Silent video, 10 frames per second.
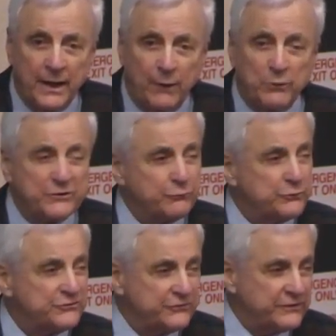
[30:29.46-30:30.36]
which
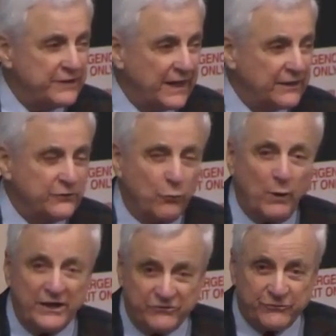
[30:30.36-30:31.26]
was to take the
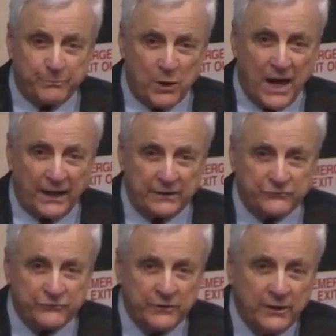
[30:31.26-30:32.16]
waste
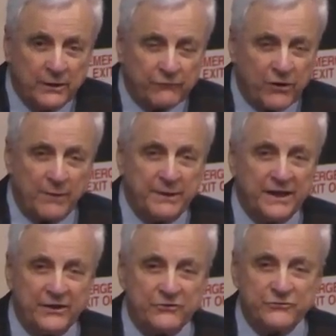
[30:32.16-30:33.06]
products from
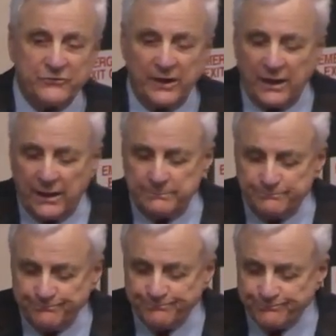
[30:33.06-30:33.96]
his uh,
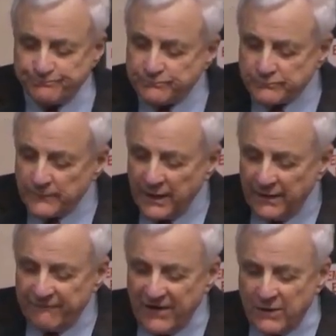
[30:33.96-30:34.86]

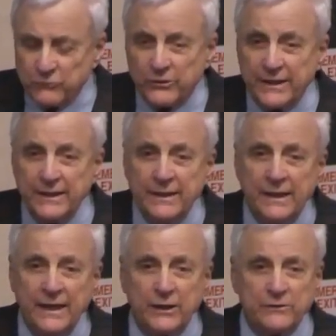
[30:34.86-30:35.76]
foundry,
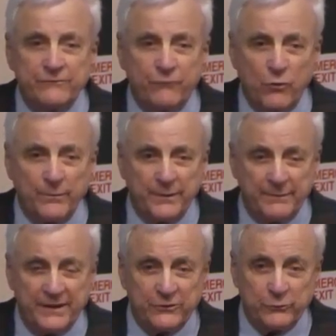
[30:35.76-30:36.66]
he could form
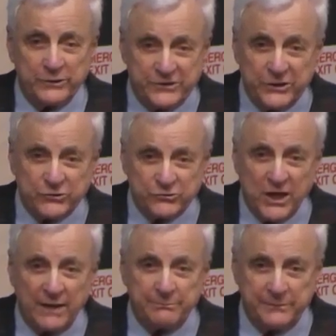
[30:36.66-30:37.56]
them into a
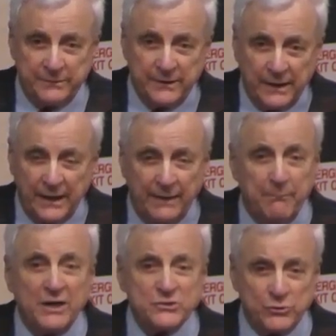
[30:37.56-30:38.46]
teardrop a
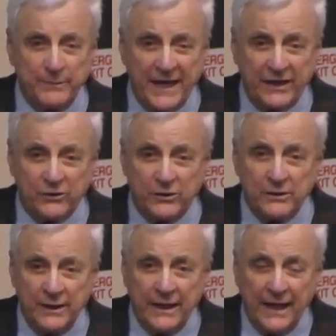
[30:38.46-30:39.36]
mushroom anchor,
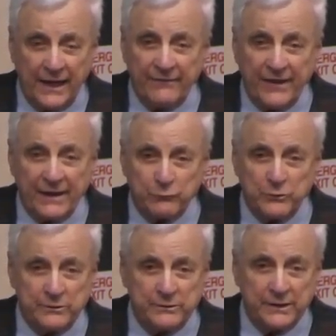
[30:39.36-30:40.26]
and that
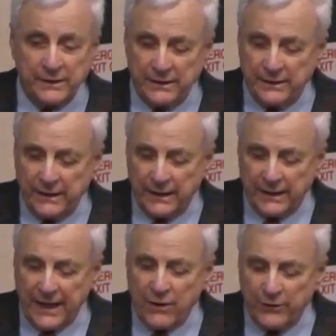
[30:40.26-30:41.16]
would uh,
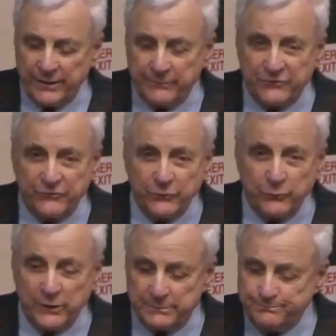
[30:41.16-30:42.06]
allow him
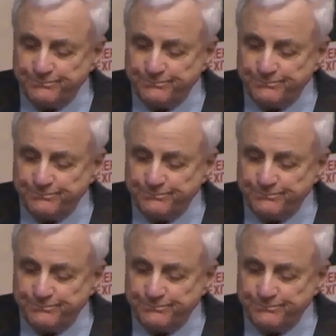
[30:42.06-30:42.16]
to uh,